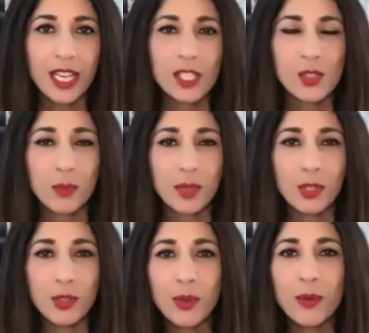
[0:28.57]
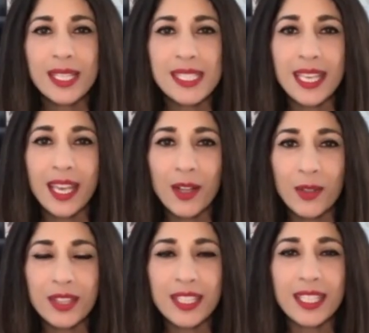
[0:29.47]
So we know as a
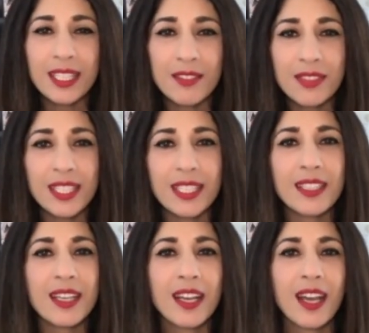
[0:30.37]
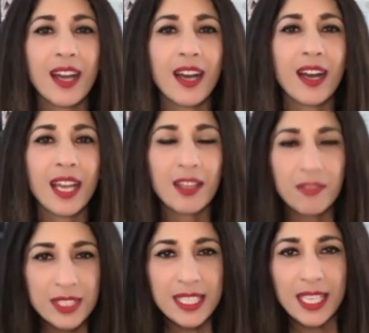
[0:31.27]
healthy living,
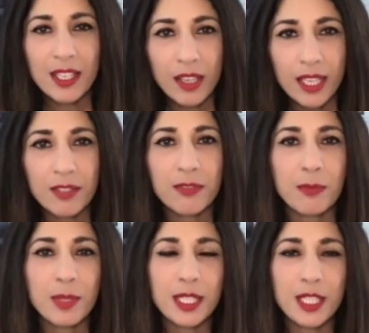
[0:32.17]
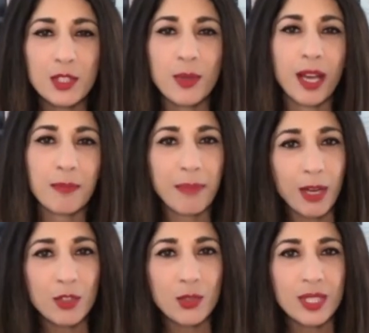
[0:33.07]
everyday life, we need to have
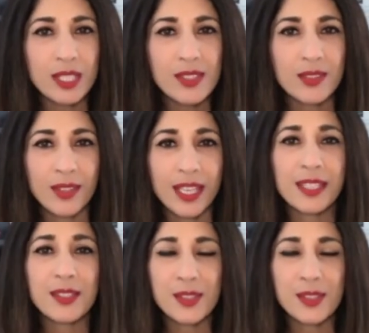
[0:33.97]
boundaries, right?